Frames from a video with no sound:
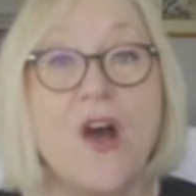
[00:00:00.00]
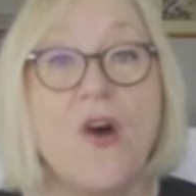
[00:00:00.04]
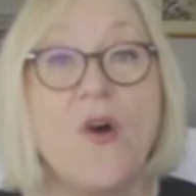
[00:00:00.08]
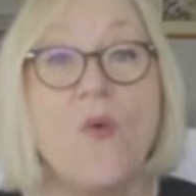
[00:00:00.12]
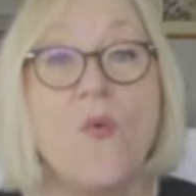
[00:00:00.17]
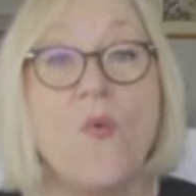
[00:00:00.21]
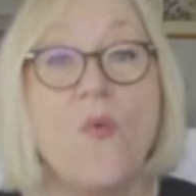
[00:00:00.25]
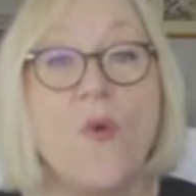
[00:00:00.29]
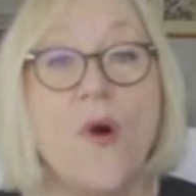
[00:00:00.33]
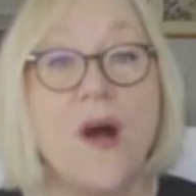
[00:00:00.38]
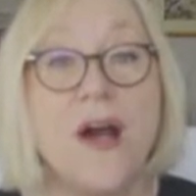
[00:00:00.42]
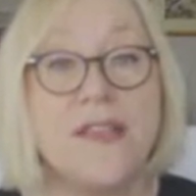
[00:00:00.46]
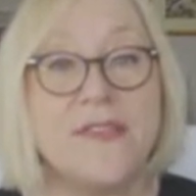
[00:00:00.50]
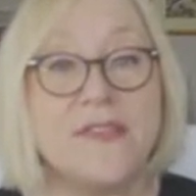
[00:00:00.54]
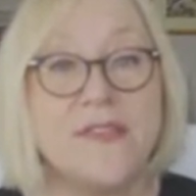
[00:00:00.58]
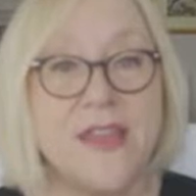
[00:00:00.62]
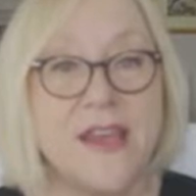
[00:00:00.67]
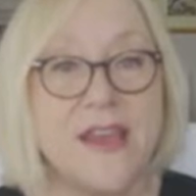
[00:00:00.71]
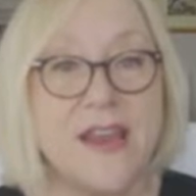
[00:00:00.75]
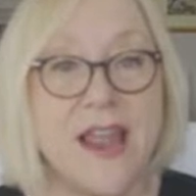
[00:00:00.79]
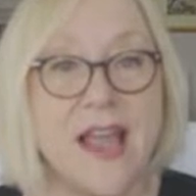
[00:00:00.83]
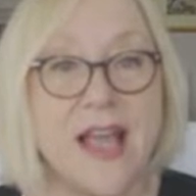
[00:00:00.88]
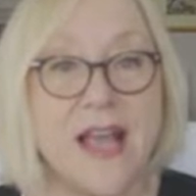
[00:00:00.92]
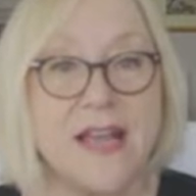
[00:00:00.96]
one
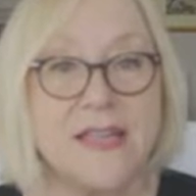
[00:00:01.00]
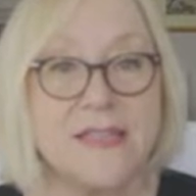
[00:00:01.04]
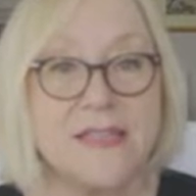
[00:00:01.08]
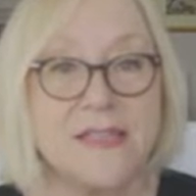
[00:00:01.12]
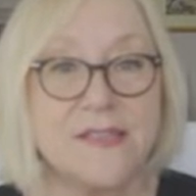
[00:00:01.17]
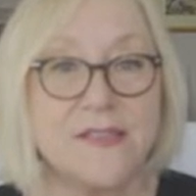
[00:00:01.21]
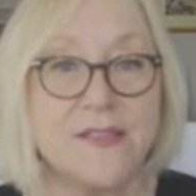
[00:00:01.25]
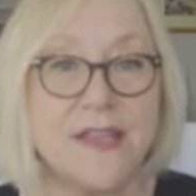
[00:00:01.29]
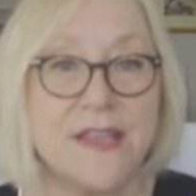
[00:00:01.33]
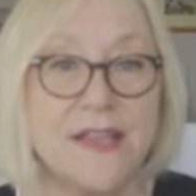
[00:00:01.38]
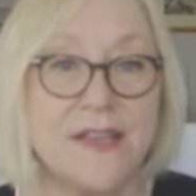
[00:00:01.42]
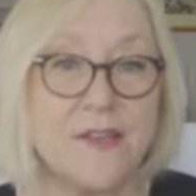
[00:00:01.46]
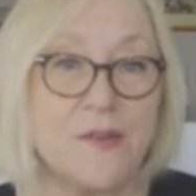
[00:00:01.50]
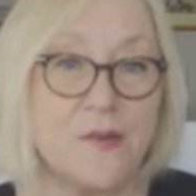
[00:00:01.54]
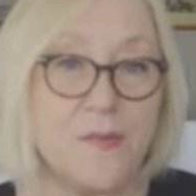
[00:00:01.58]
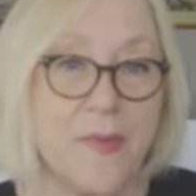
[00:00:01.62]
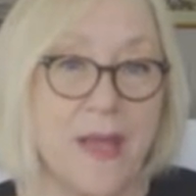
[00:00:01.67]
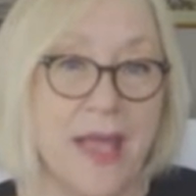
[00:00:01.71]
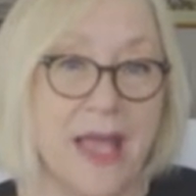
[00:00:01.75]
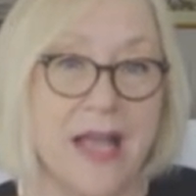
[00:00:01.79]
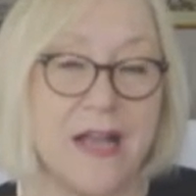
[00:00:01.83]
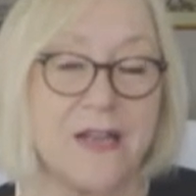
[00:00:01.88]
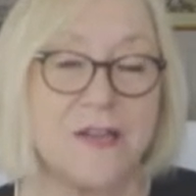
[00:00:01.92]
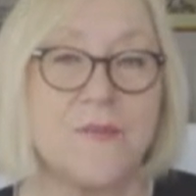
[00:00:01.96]
that has a legal
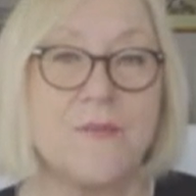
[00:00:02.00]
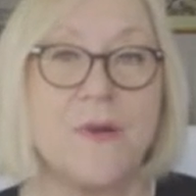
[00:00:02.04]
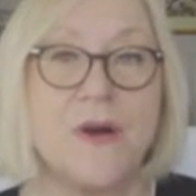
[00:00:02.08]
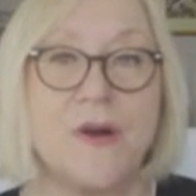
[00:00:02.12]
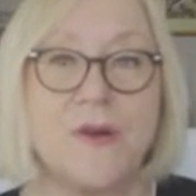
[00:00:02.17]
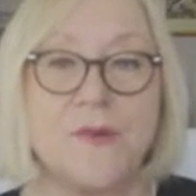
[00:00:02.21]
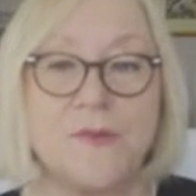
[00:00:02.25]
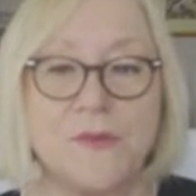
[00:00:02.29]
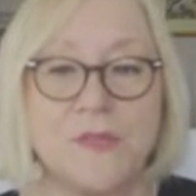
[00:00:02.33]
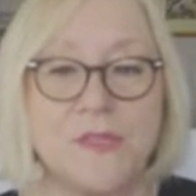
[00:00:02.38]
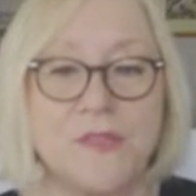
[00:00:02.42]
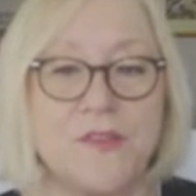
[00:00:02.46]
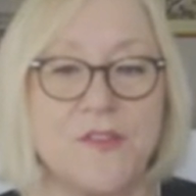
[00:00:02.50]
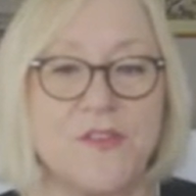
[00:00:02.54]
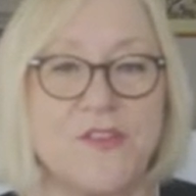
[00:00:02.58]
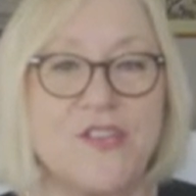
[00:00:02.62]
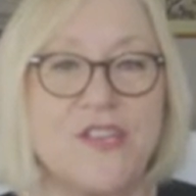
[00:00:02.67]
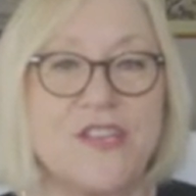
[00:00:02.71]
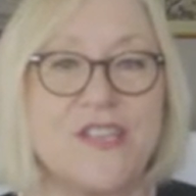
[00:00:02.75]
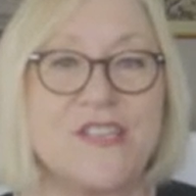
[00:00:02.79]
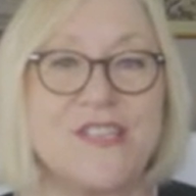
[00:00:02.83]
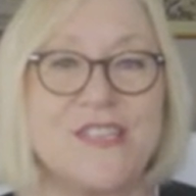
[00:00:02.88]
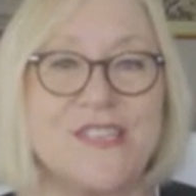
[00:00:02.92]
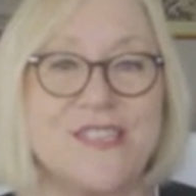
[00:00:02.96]
backbone. So the
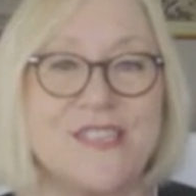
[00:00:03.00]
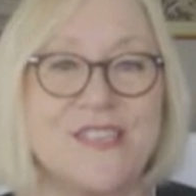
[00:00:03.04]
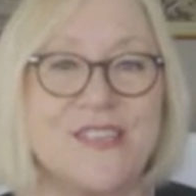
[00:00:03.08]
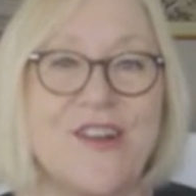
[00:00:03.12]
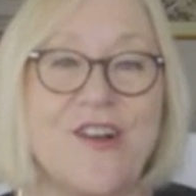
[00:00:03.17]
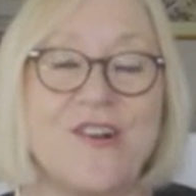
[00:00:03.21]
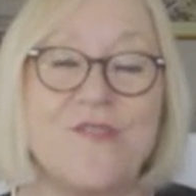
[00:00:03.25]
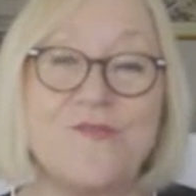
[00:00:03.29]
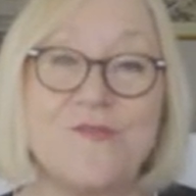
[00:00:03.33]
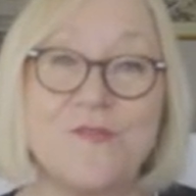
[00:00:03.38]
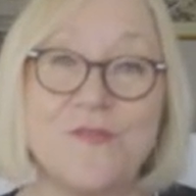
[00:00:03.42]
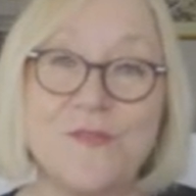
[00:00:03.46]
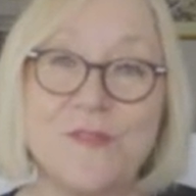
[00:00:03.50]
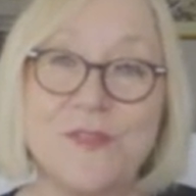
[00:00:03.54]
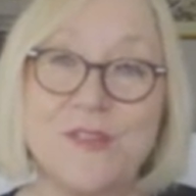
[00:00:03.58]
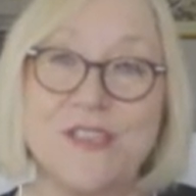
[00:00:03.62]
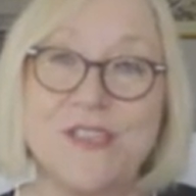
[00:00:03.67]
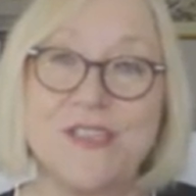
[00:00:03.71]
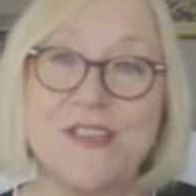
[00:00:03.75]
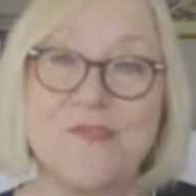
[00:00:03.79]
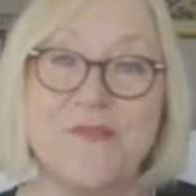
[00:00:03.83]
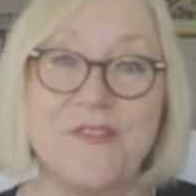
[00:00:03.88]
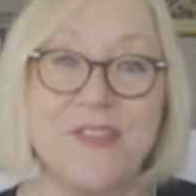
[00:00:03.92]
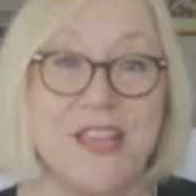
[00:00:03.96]
Justice card rules the
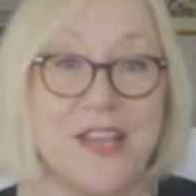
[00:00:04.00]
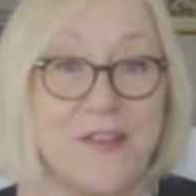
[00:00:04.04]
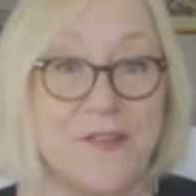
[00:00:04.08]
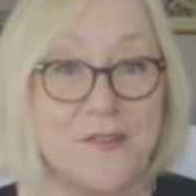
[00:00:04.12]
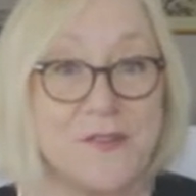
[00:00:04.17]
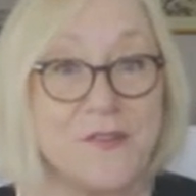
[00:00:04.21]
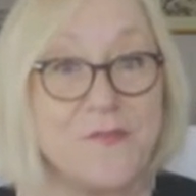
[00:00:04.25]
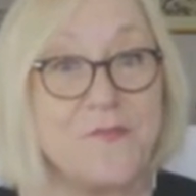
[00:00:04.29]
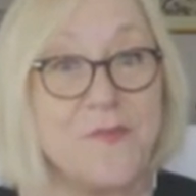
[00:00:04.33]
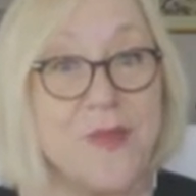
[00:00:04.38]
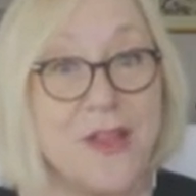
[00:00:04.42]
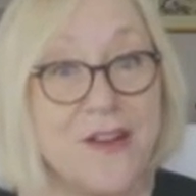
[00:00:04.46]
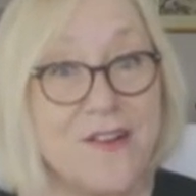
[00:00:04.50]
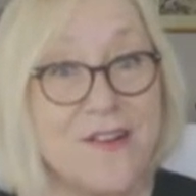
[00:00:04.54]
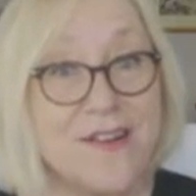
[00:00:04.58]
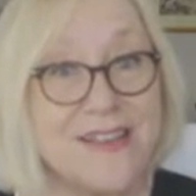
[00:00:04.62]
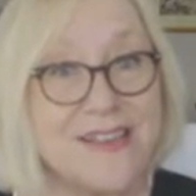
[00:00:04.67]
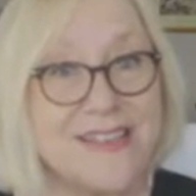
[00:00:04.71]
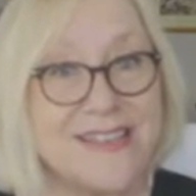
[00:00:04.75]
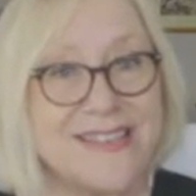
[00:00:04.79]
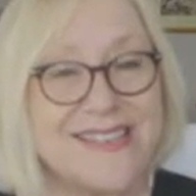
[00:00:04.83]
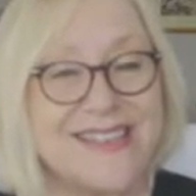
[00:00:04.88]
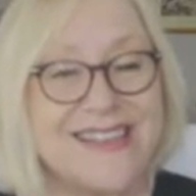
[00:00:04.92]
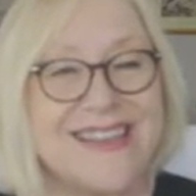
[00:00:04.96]
7th house of
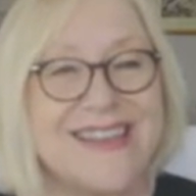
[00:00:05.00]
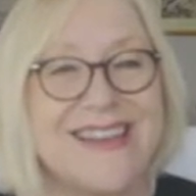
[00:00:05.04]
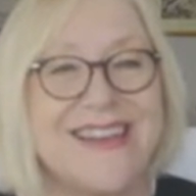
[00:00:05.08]
marriage.